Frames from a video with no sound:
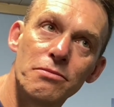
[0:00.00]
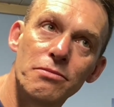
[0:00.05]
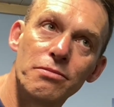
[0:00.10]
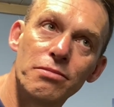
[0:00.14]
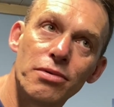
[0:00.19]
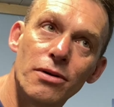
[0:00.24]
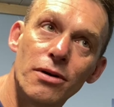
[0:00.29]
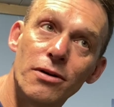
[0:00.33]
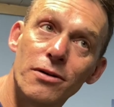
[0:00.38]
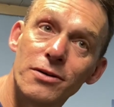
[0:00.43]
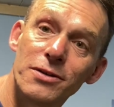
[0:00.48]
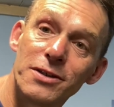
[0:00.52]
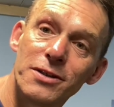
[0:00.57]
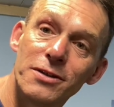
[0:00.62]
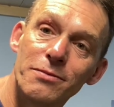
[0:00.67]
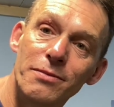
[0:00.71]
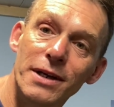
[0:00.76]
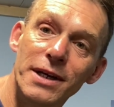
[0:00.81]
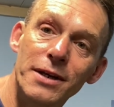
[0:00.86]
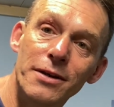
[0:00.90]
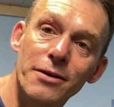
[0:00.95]

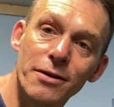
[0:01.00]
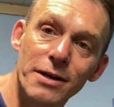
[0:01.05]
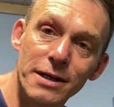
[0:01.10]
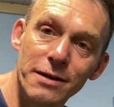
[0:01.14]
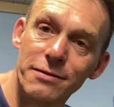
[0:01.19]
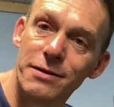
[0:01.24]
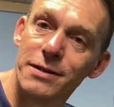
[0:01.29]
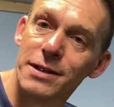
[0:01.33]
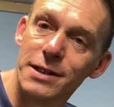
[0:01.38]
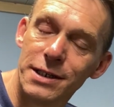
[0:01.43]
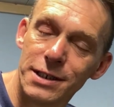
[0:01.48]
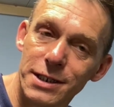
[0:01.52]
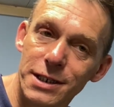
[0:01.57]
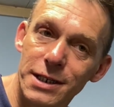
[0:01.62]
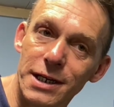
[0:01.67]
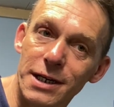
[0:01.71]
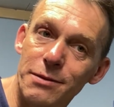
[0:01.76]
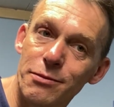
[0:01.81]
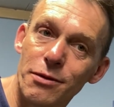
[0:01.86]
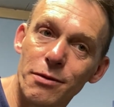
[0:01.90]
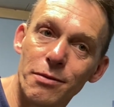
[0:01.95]
possibly not even this
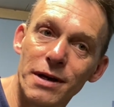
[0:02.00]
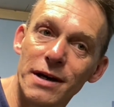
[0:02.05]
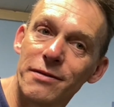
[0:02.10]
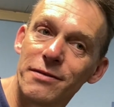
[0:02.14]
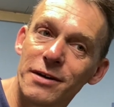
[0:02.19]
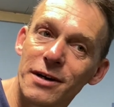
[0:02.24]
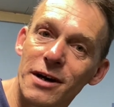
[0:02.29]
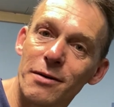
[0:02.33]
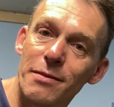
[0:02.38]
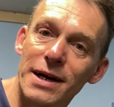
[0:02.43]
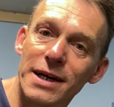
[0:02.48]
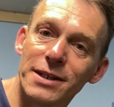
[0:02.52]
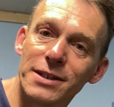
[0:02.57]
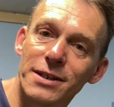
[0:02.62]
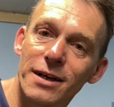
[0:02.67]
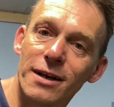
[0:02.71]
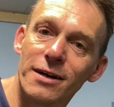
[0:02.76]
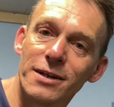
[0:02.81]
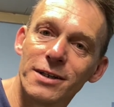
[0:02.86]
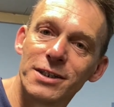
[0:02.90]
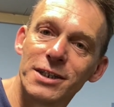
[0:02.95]
year, probably have to go back to
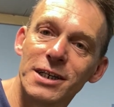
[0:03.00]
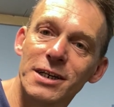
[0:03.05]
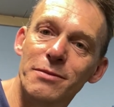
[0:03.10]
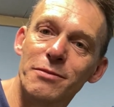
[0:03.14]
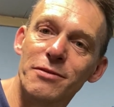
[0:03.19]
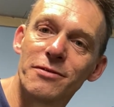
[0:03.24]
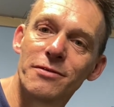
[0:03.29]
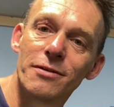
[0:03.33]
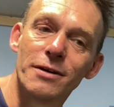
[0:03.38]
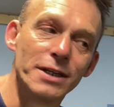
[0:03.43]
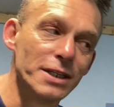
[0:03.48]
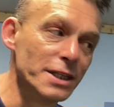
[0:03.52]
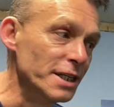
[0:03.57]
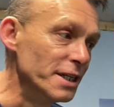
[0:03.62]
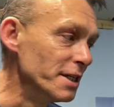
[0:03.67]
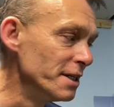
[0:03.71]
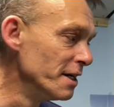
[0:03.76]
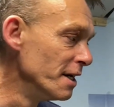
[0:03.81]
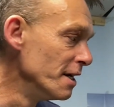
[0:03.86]
last year before I did.